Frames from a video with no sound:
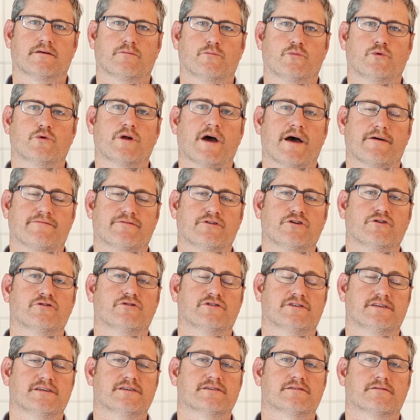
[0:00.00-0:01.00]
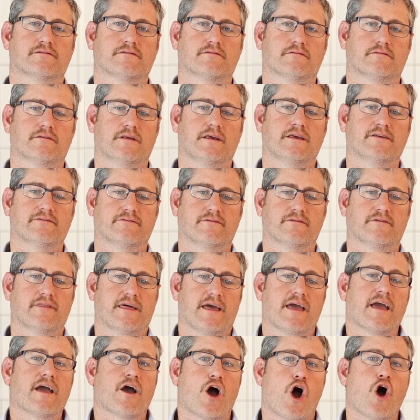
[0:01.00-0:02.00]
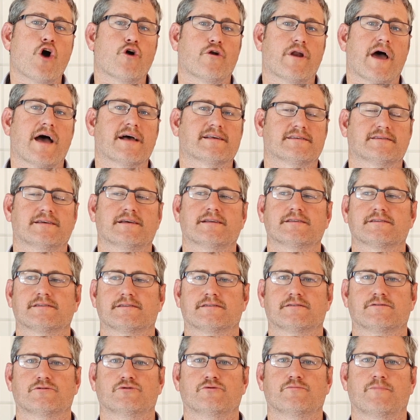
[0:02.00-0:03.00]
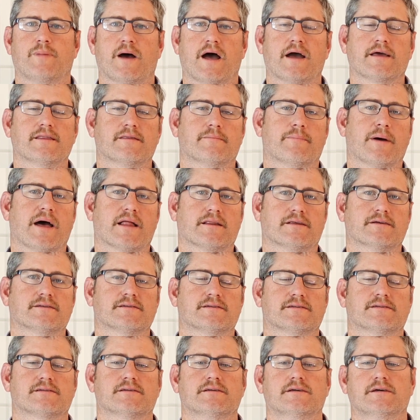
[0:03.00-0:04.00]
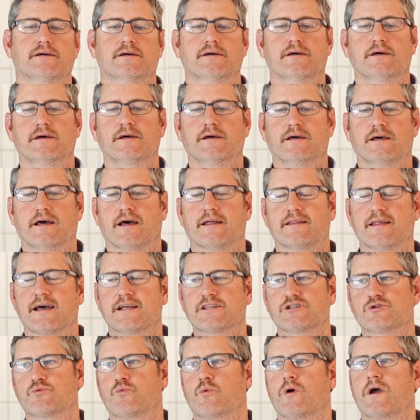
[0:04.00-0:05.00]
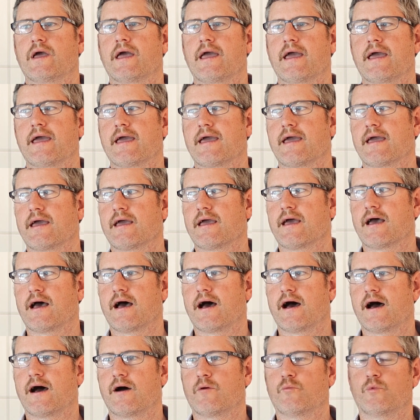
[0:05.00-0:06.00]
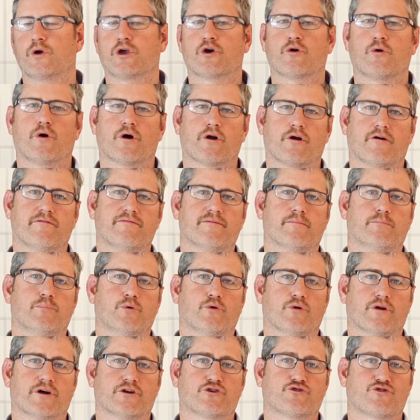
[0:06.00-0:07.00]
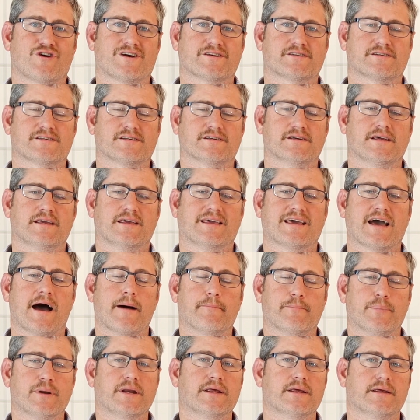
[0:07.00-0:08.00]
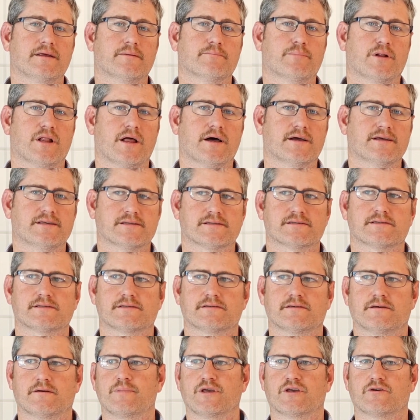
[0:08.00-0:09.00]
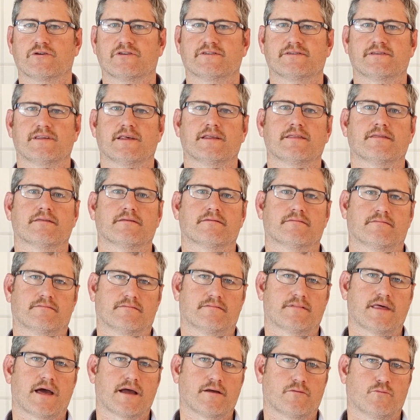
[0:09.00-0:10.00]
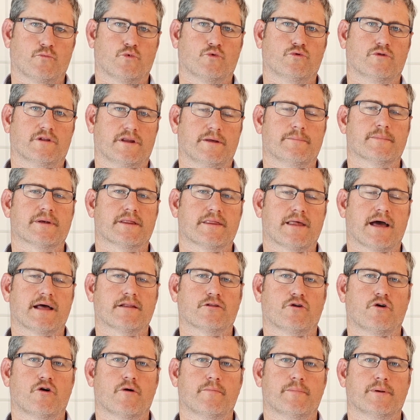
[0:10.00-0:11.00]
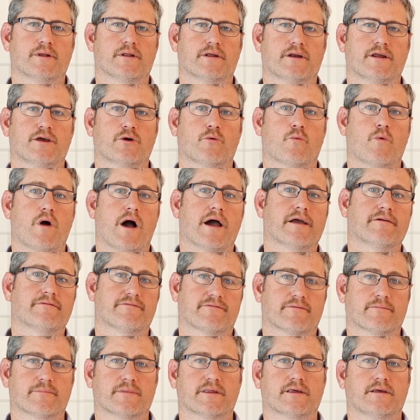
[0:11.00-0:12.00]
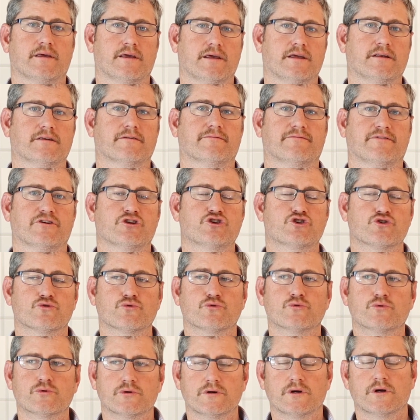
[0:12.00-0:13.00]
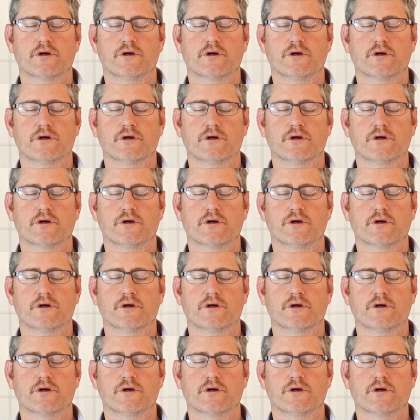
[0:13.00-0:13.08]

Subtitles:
would have to use their own assets to pay the balance. And that's where we quite often put a trustee company in place, because then that would limit that liability away from the individual.